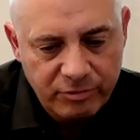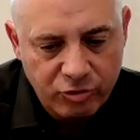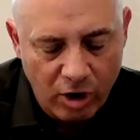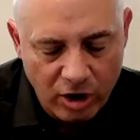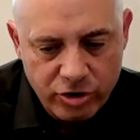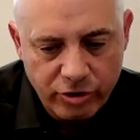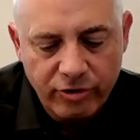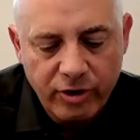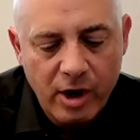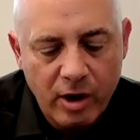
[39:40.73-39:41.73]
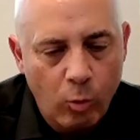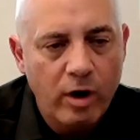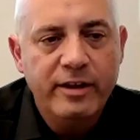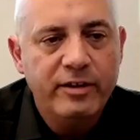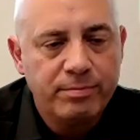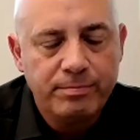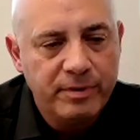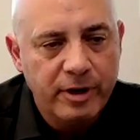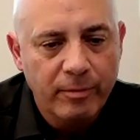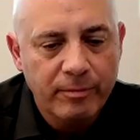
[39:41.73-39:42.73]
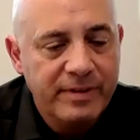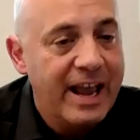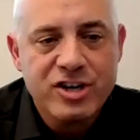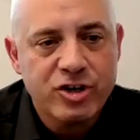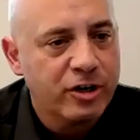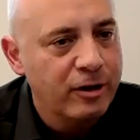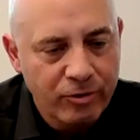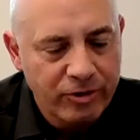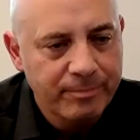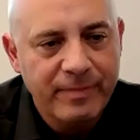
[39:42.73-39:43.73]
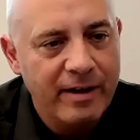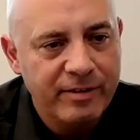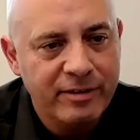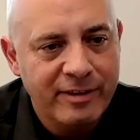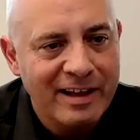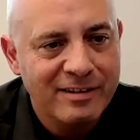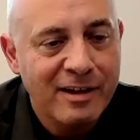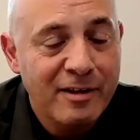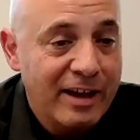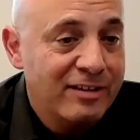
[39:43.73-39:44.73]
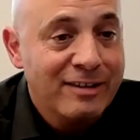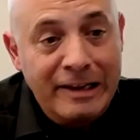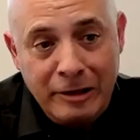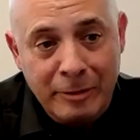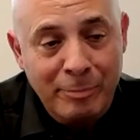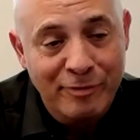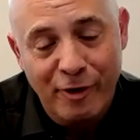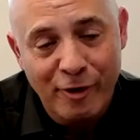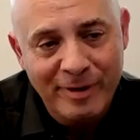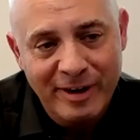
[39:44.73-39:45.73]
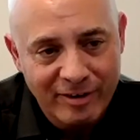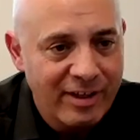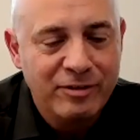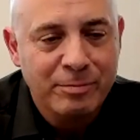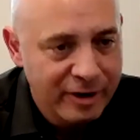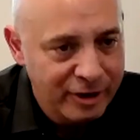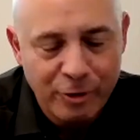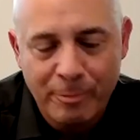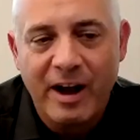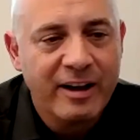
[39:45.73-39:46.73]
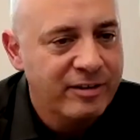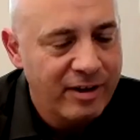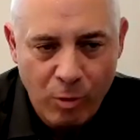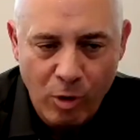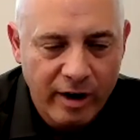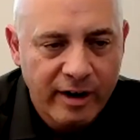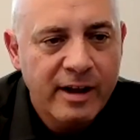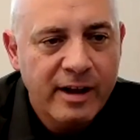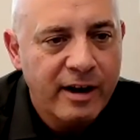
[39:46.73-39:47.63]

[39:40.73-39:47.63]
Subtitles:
structures. One is cash at closing. Obviously, that's likely preferred because that's money in your pocket day one.